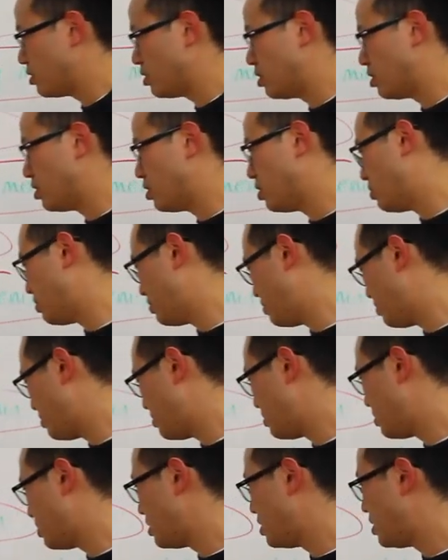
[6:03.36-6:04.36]
know,
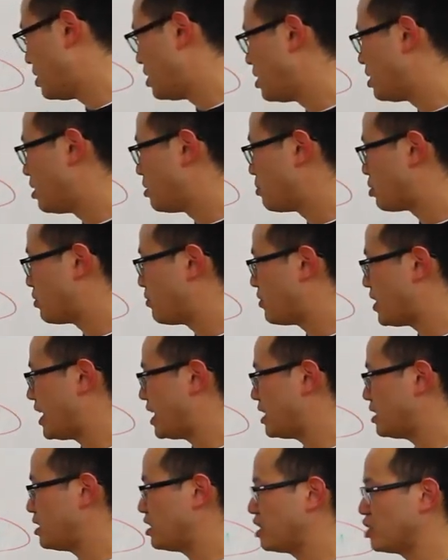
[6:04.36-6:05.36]

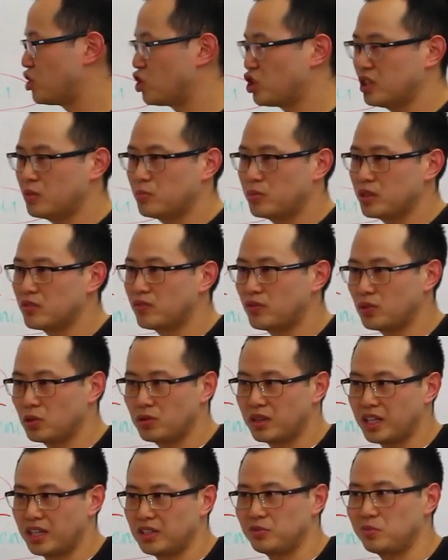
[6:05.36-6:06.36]
provide the cheapest
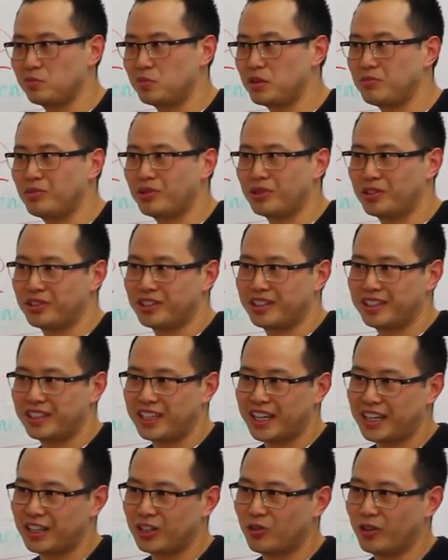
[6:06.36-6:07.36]
food that people could
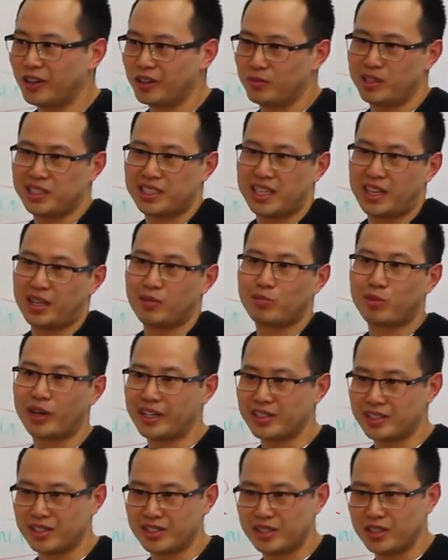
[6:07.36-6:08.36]
get going because I think
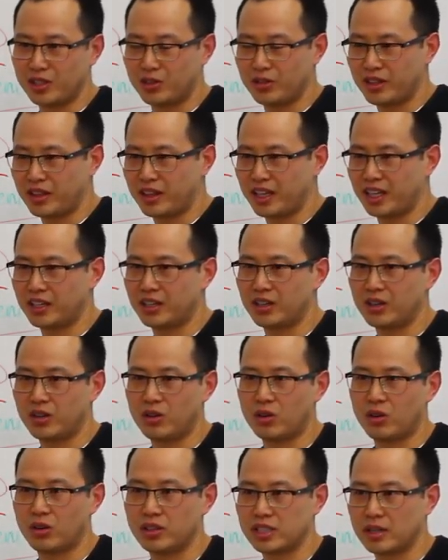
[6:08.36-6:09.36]
price is the only thing
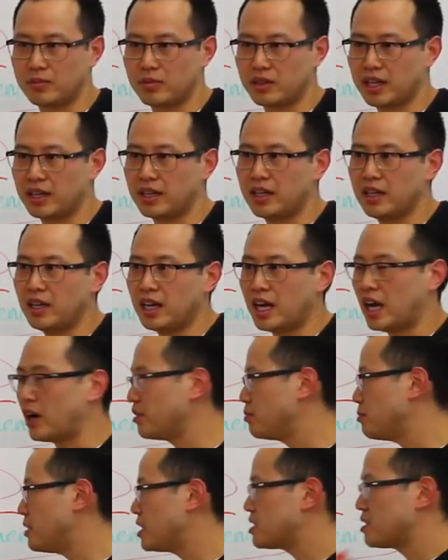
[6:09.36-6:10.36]
or type of that. I
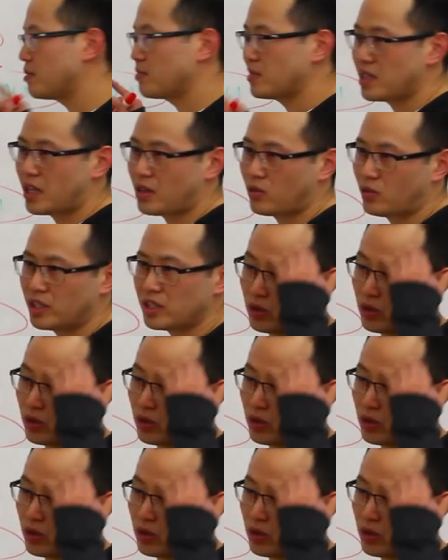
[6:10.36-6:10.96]
would miss some of these other ones.